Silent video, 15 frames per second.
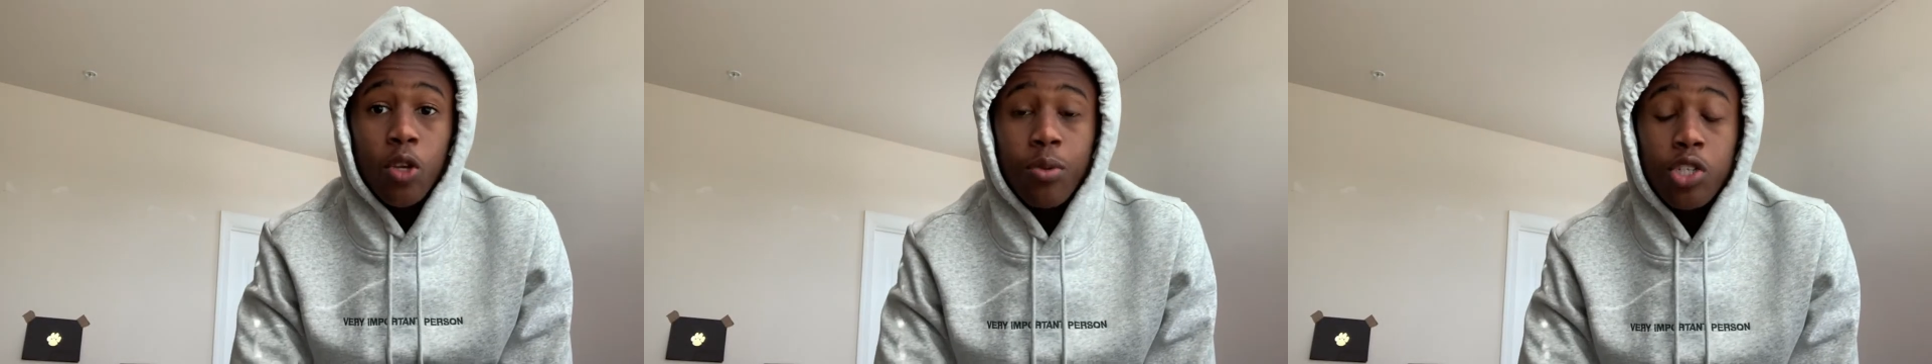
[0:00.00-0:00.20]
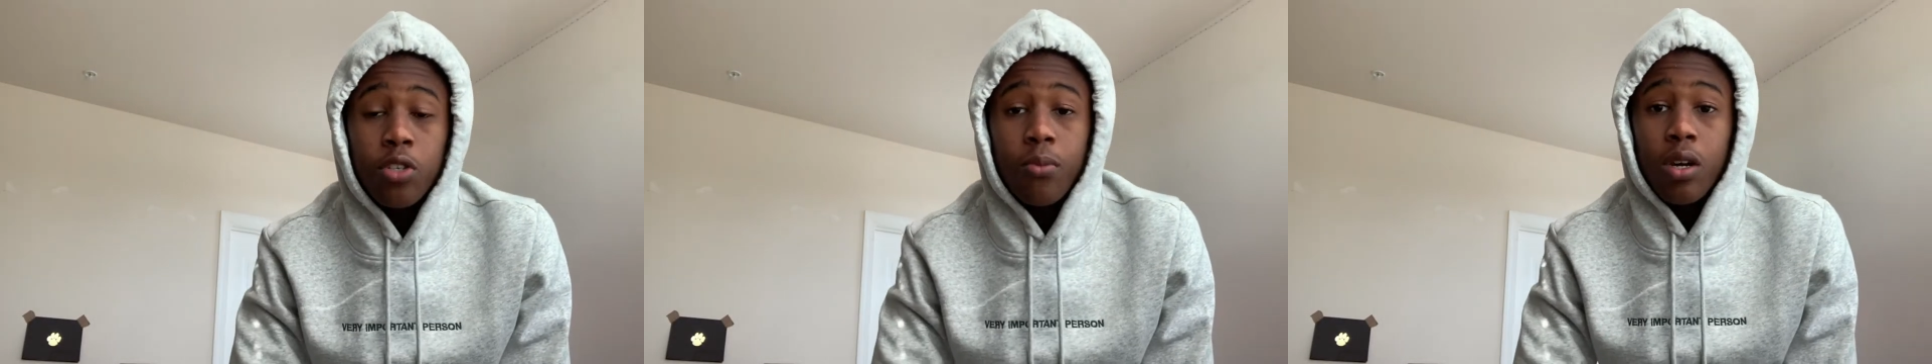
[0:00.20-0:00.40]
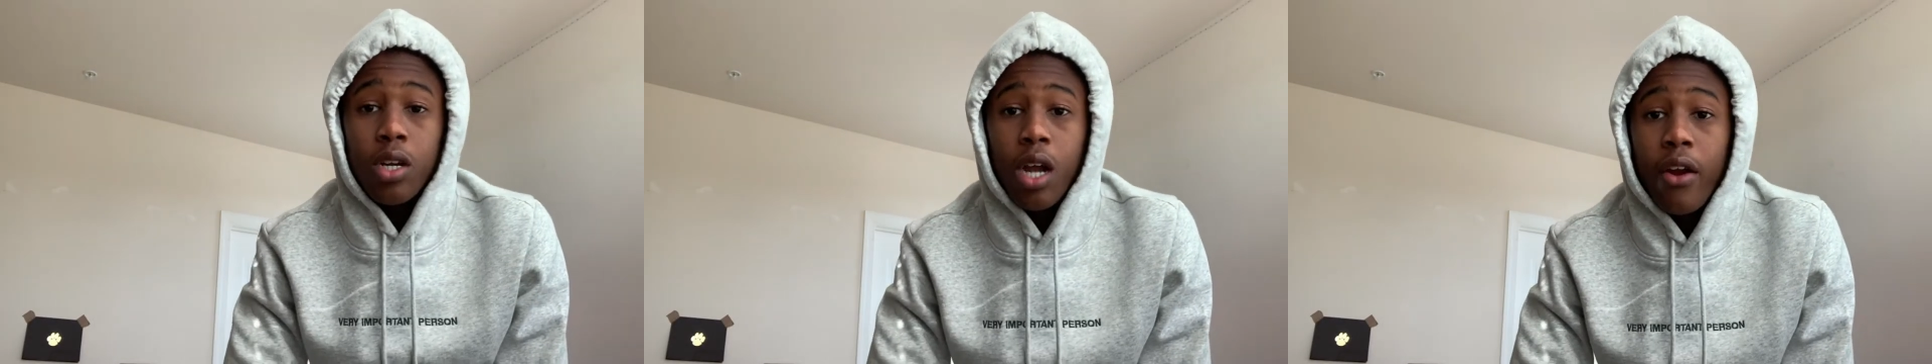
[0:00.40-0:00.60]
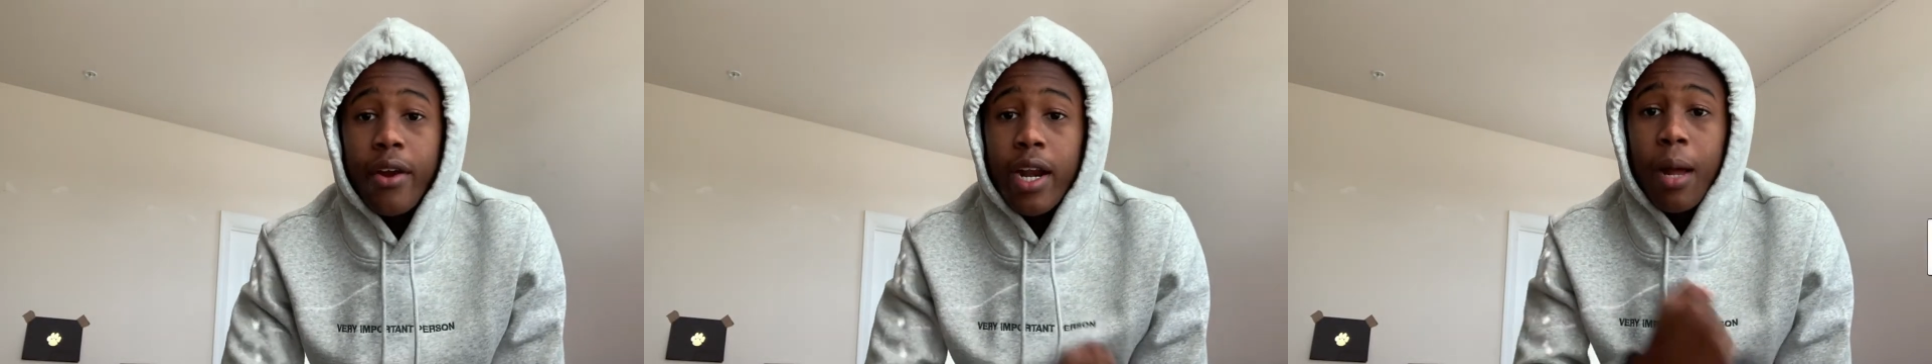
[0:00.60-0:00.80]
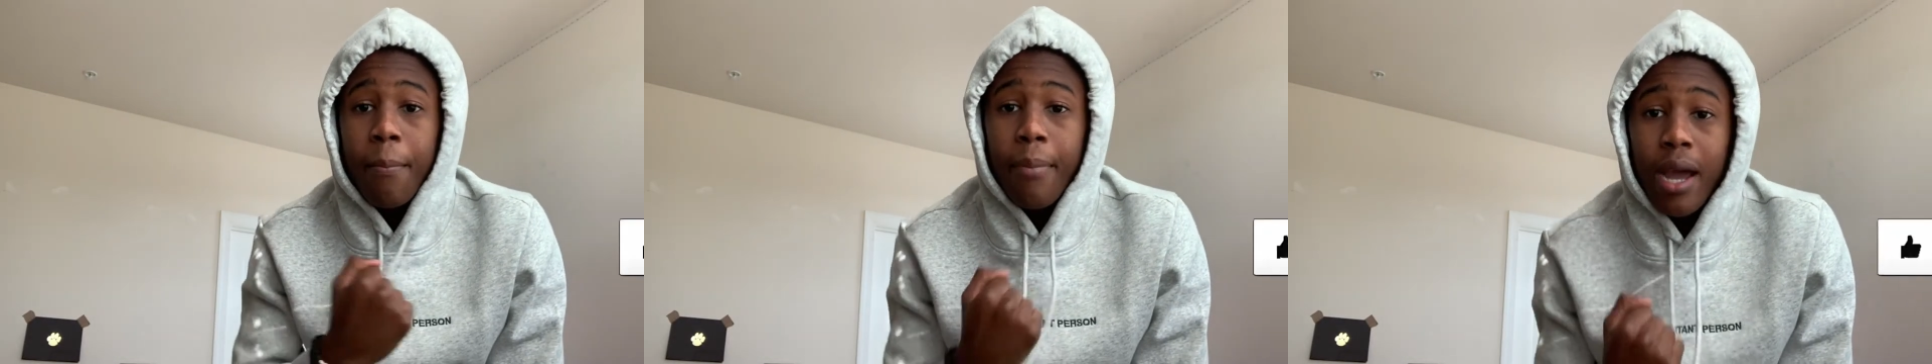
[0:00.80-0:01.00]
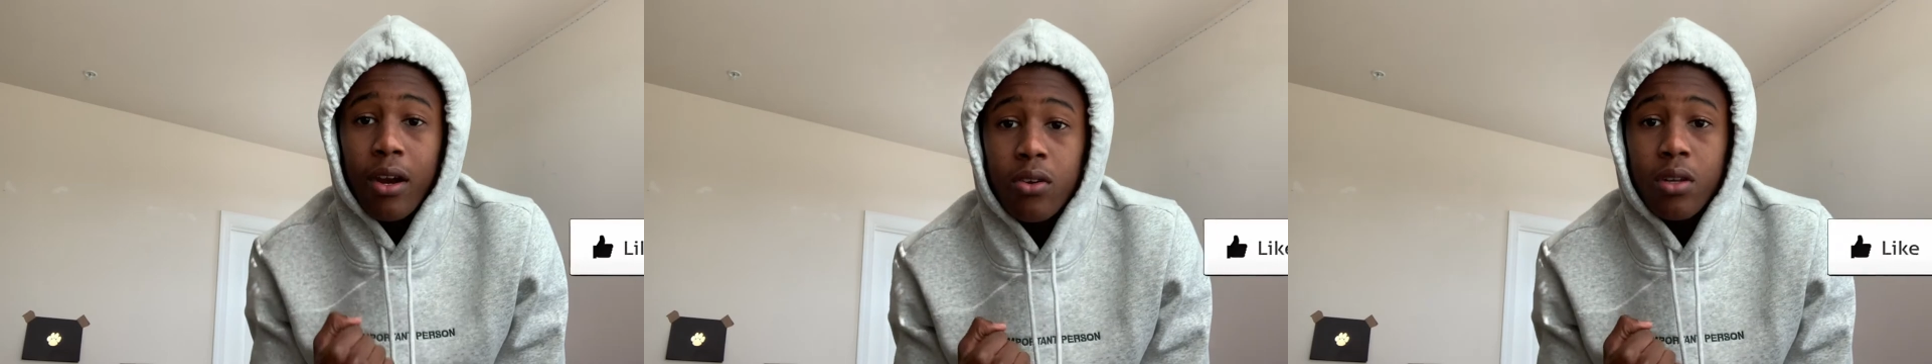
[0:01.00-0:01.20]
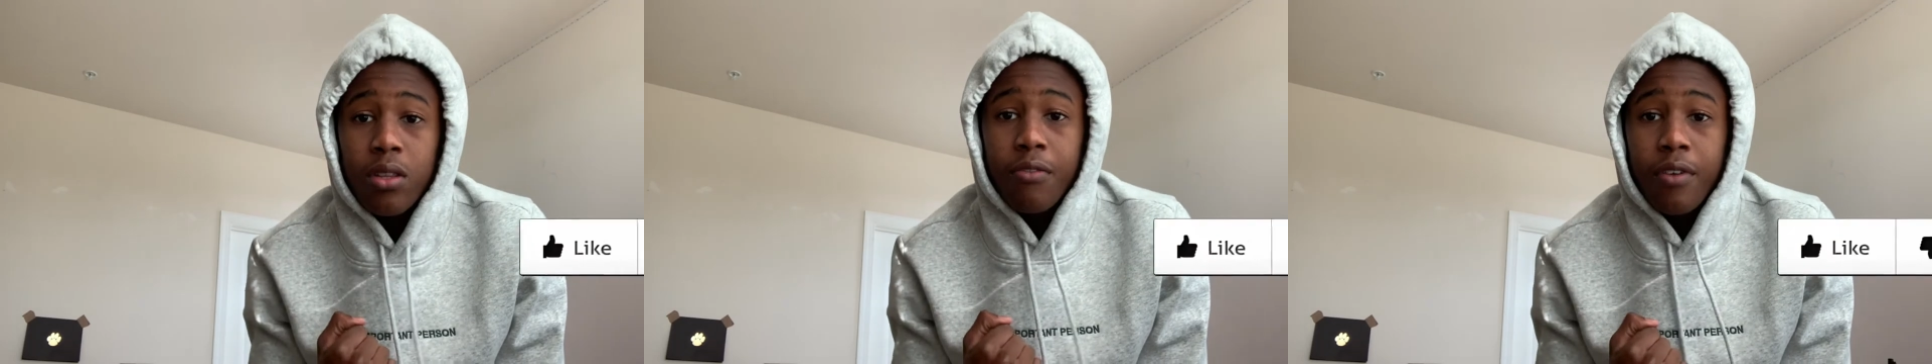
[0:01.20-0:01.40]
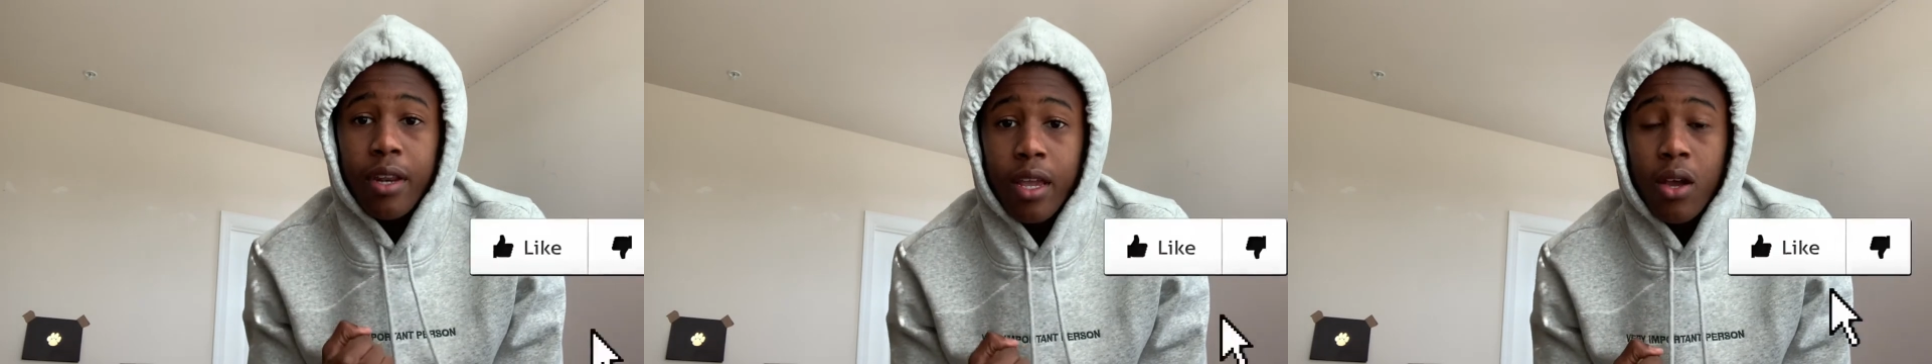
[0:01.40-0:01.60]
It's your boy Kari, and I'm back with another
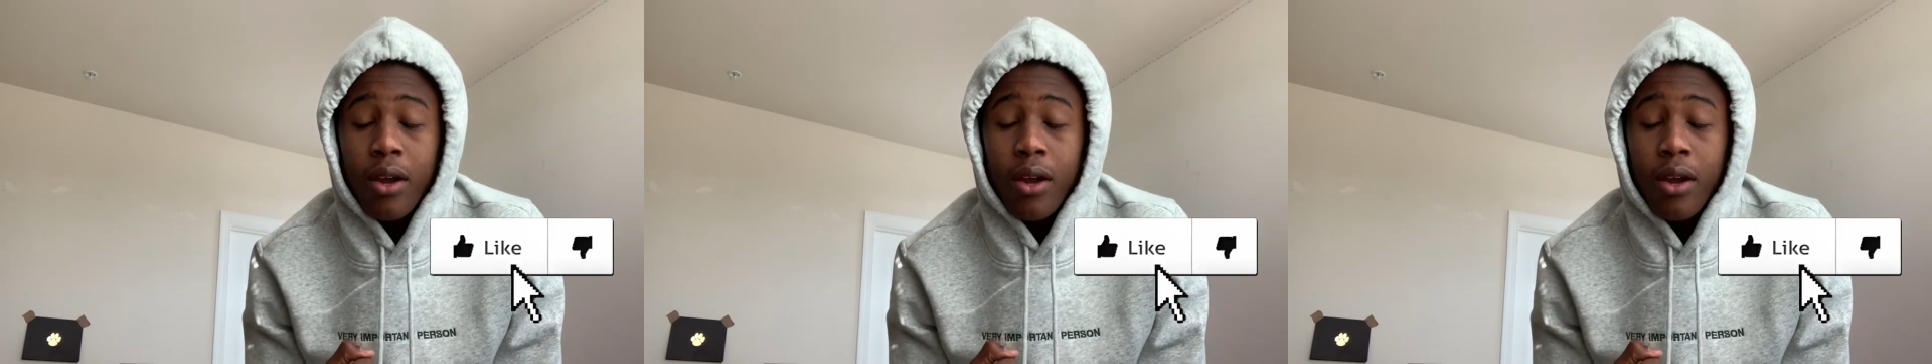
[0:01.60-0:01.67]
video.